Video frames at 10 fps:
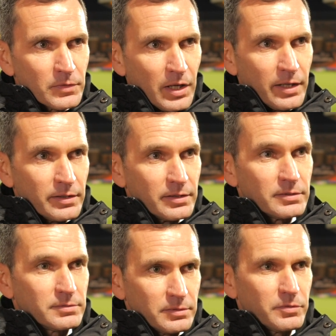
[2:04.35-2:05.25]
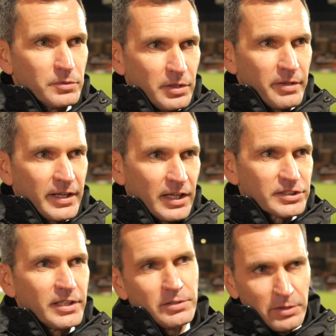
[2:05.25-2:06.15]
And the thing I
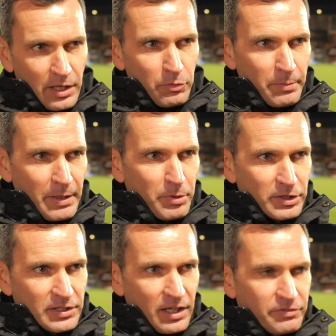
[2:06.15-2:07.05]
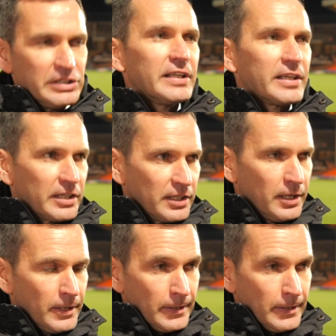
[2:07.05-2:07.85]
said to our member of staff, he'd take it